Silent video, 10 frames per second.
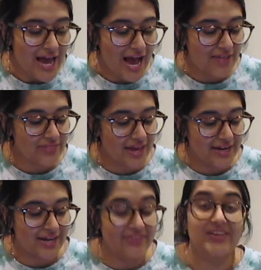and
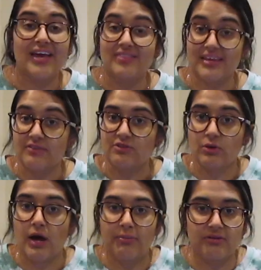then at the end they give you a
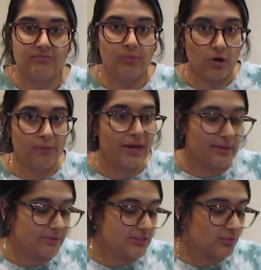couple of mock
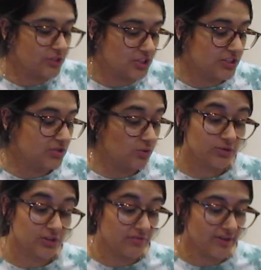papers, which is
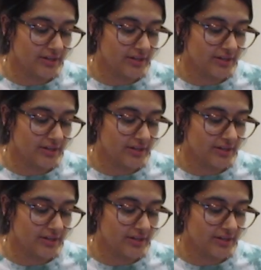also really